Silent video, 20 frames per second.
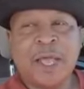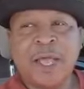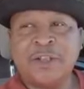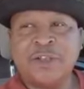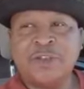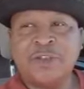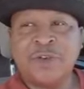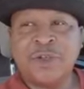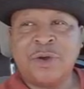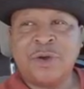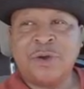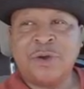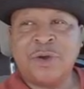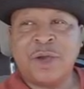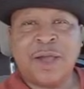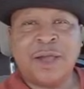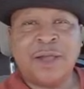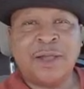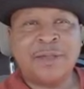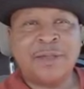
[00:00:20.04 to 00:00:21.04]
As you know,
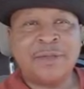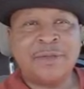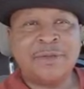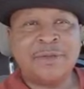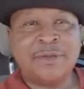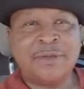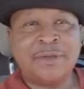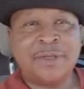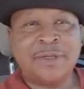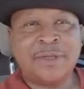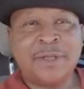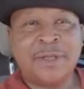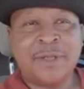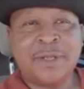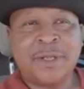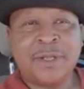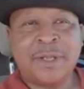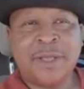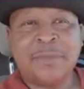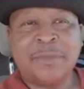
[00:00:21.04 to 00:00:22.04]

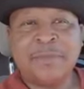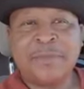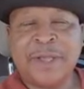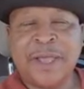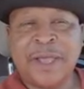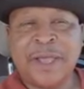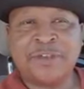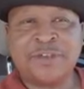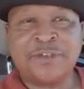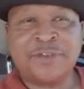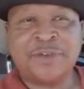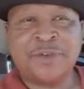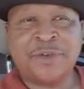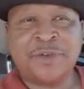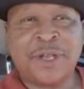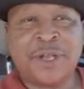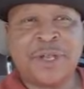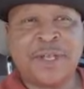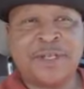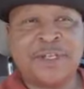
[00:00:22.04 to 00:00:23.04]
I'm a pastor
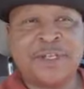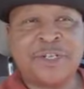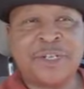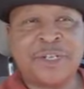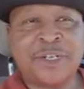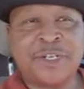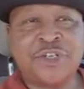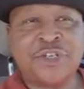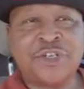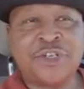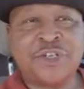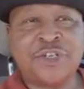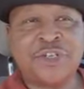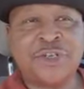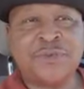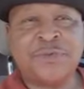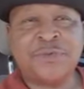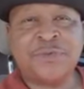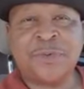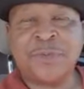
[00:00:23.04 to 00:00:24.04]
and I
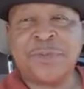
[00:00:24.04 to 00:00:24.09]
teach